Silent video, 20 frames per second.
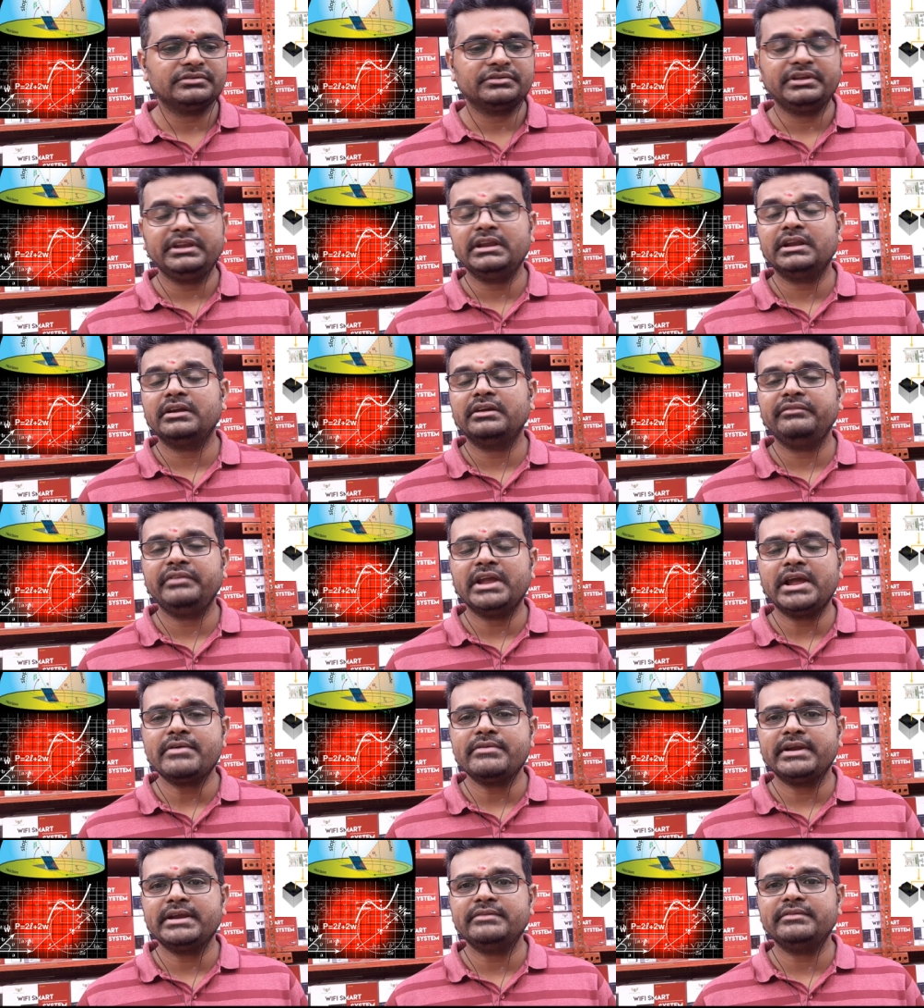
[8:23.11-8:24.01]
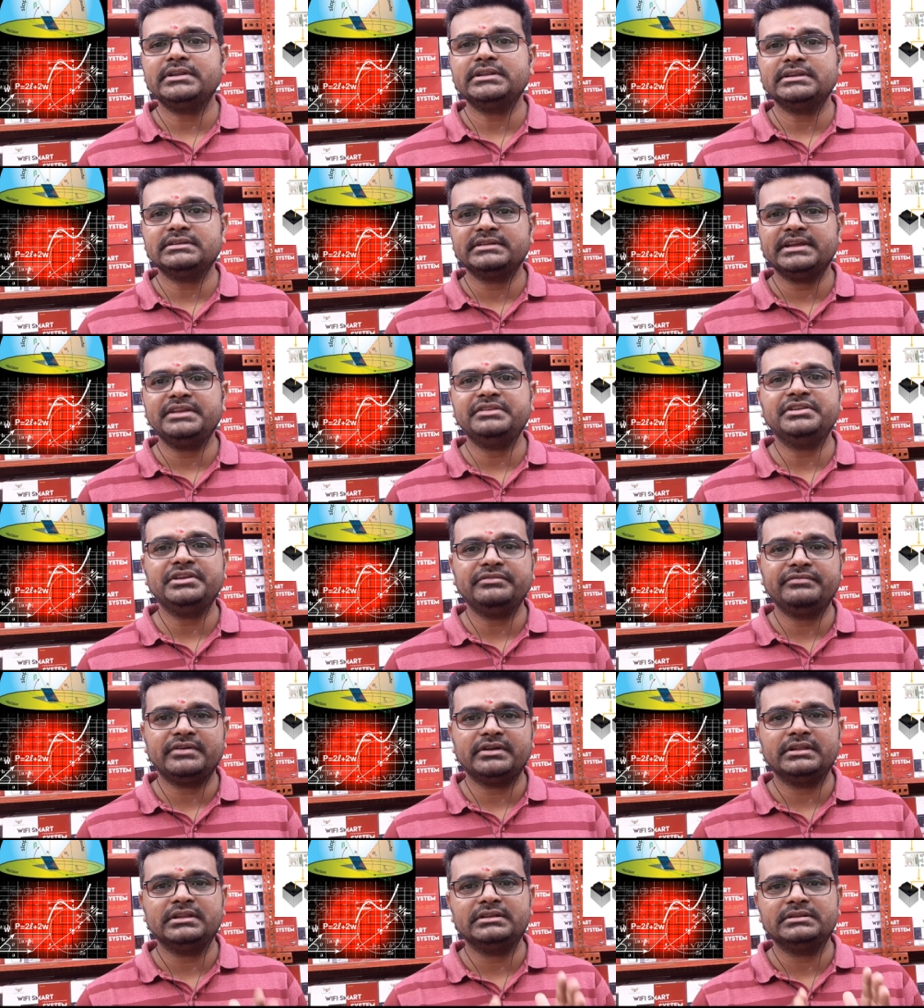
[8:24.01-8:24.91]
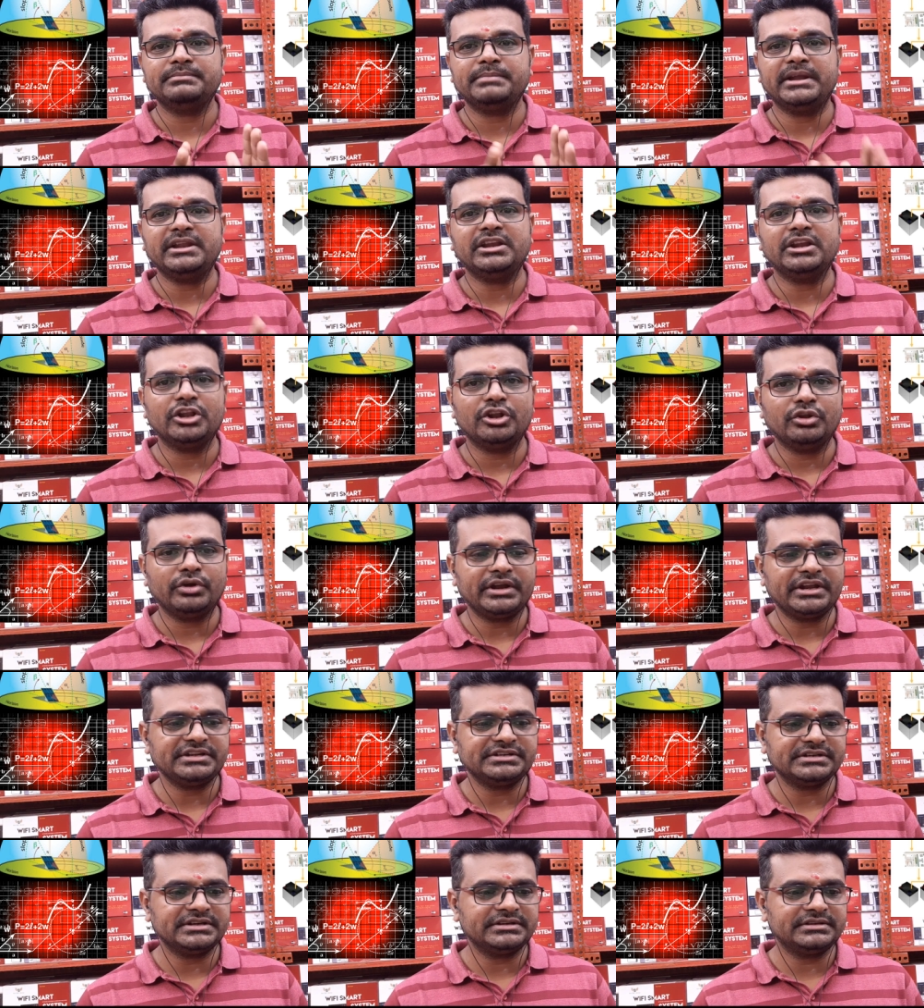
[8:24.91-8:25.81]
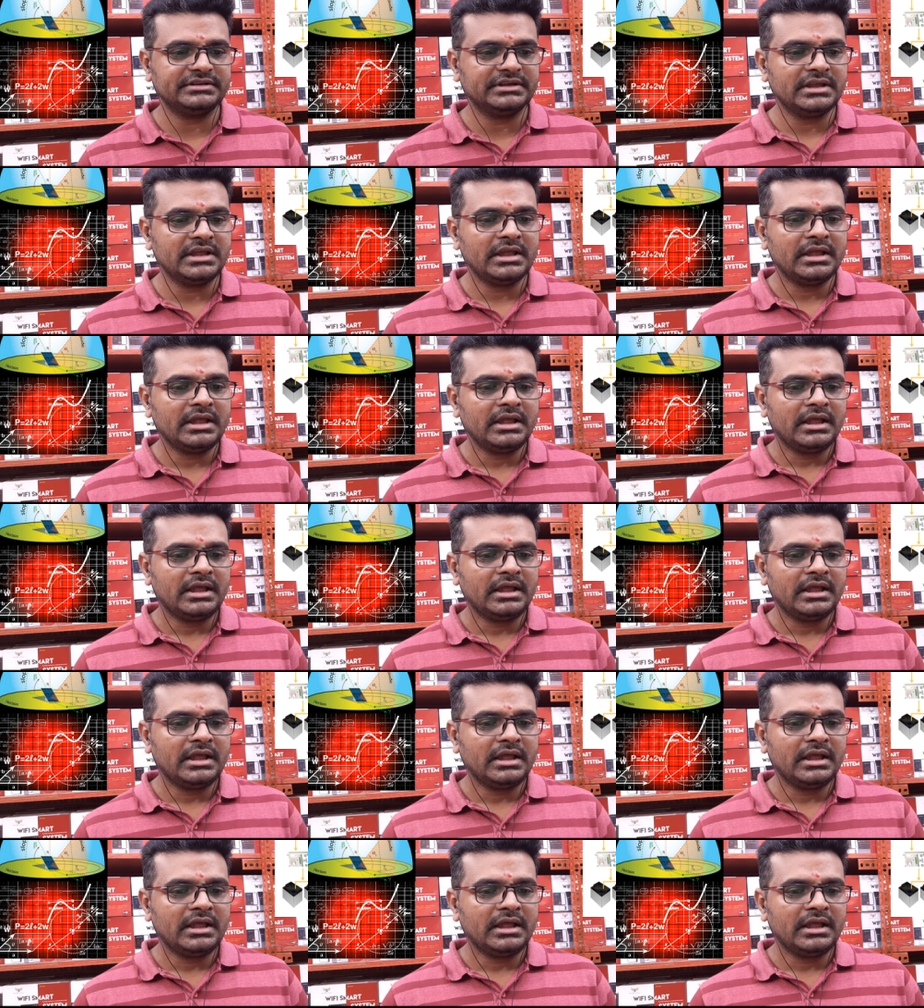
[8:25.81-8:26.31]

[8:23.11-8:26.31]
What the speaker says: So here we have given the sizing for this particular locations,